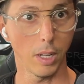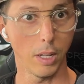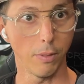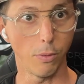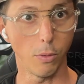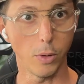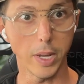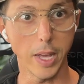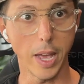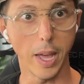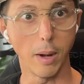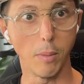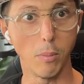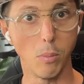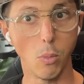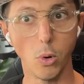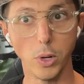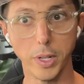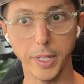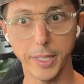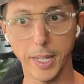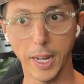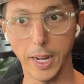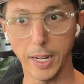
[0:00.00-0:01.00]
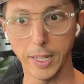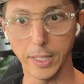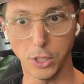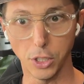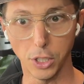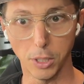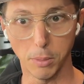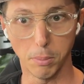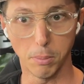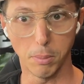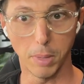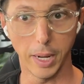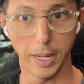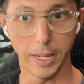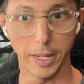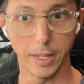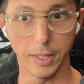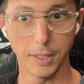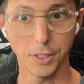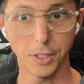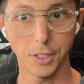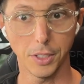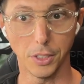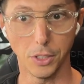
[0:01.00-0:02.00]
if we had a Muay Thai gym by
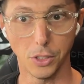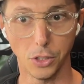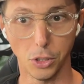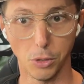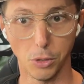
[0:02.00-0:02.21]
us in